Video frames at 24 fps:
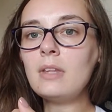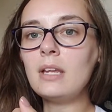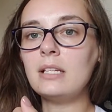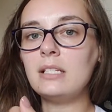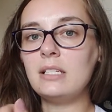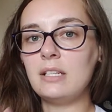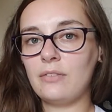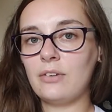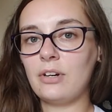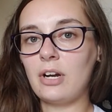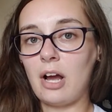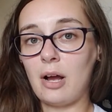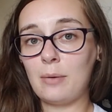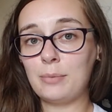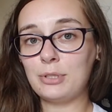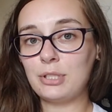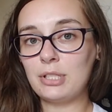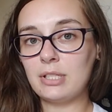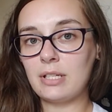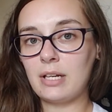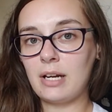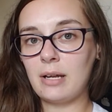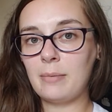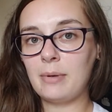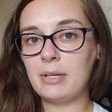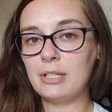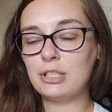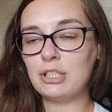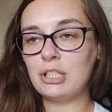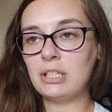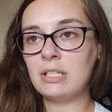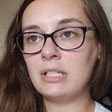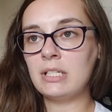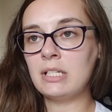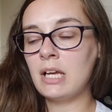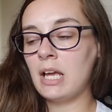different options that I
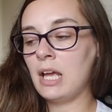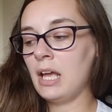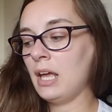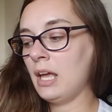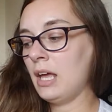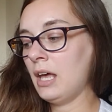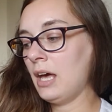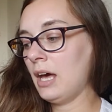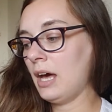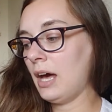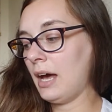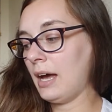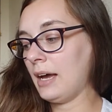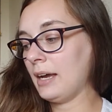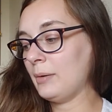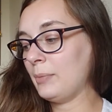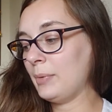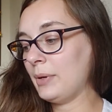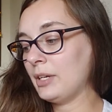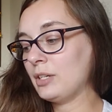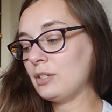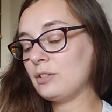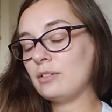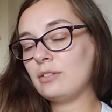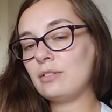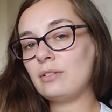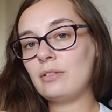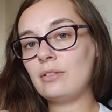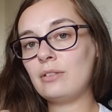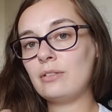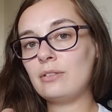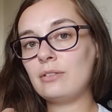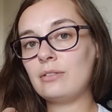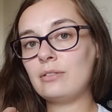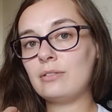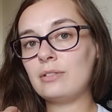mentioned I picked
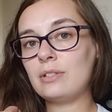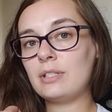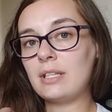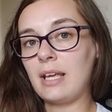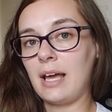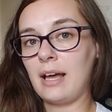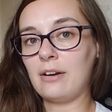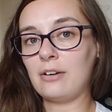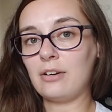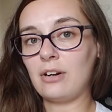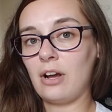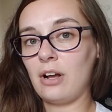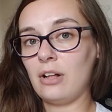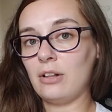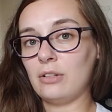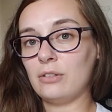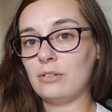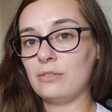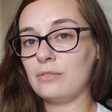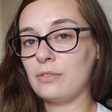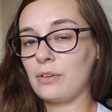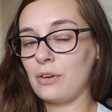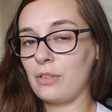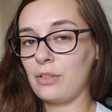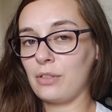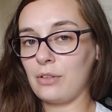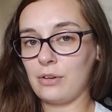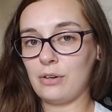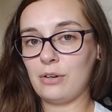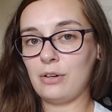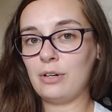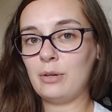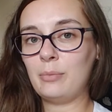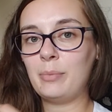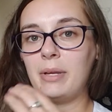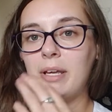Scattered Holo for
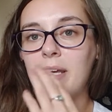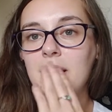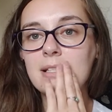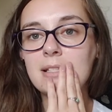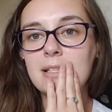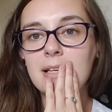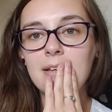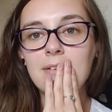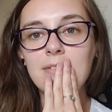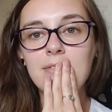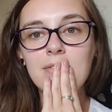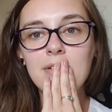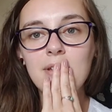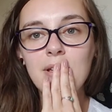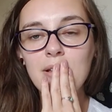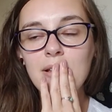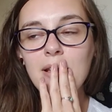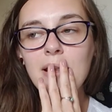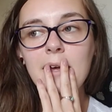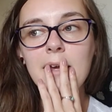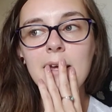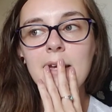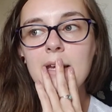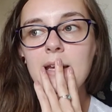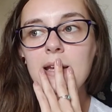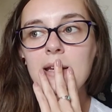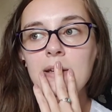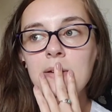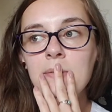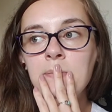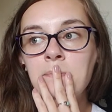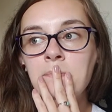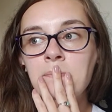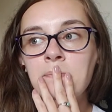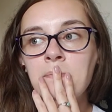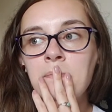third because I feel like
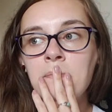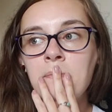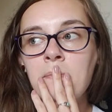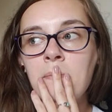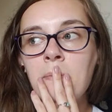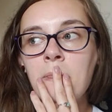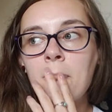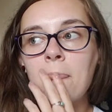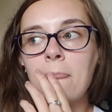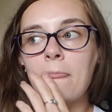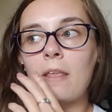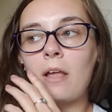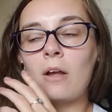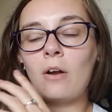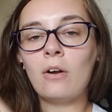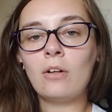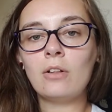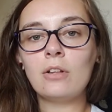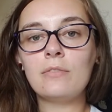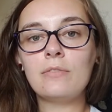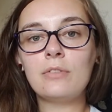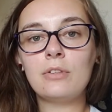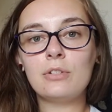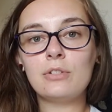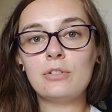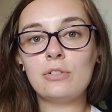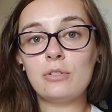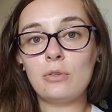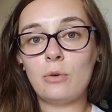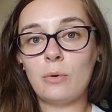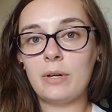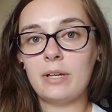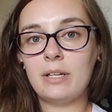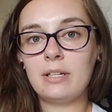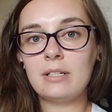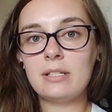all of the
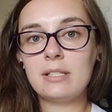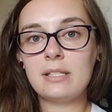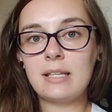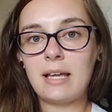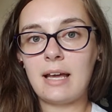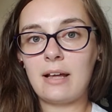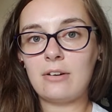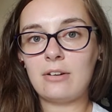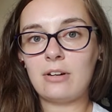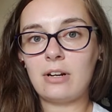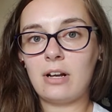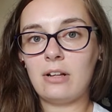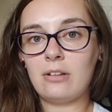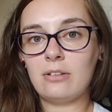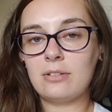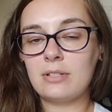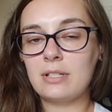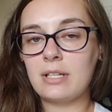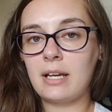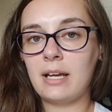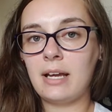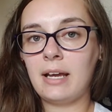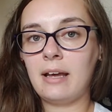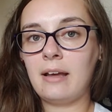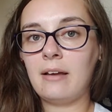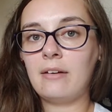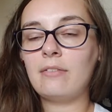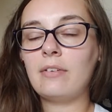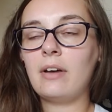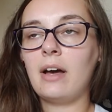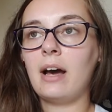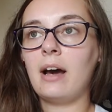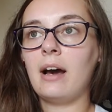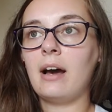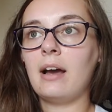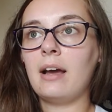Zoya Scatter Holos that I have,
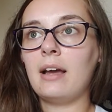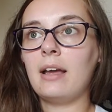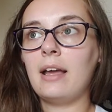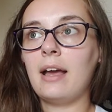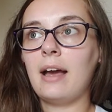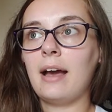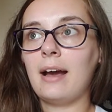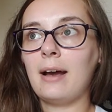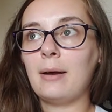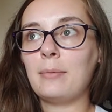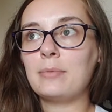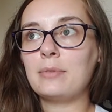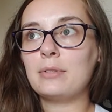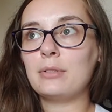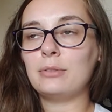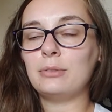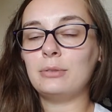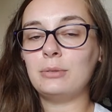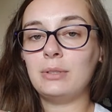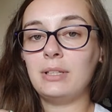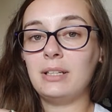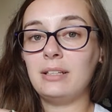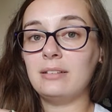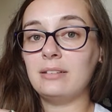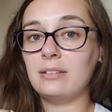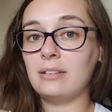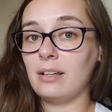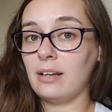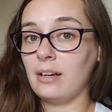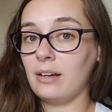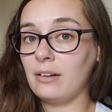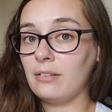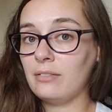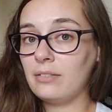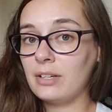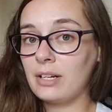I absolutely
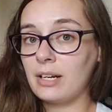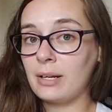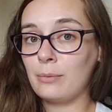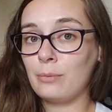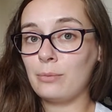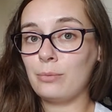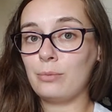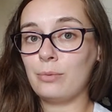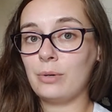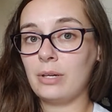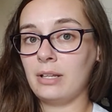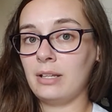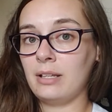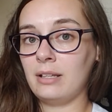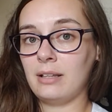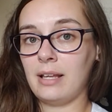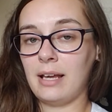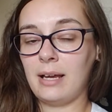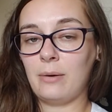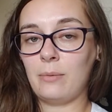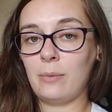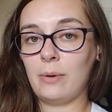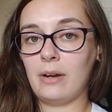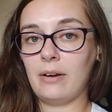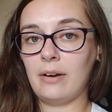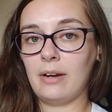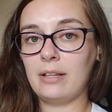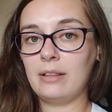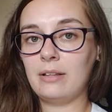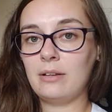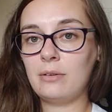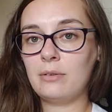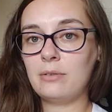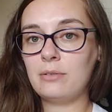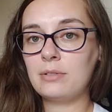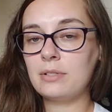love and I really like wearing
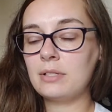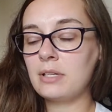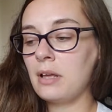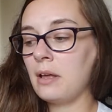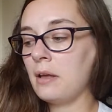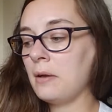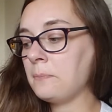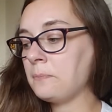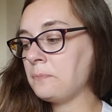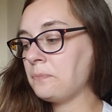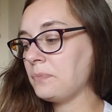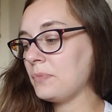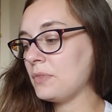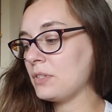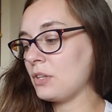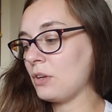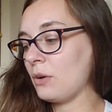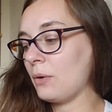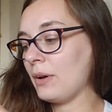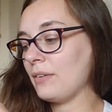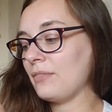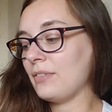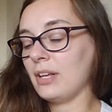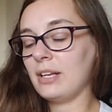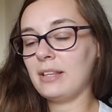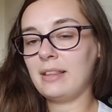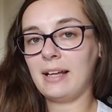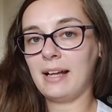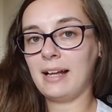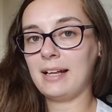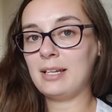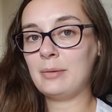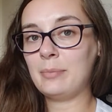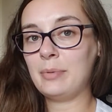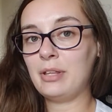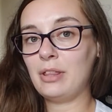those. So I feel like that
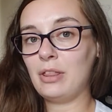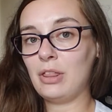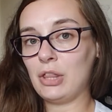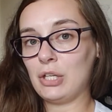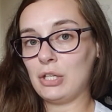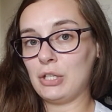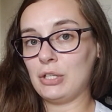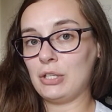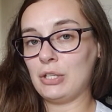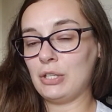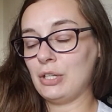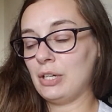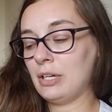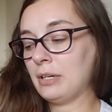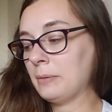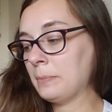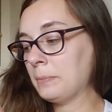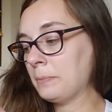had to be third.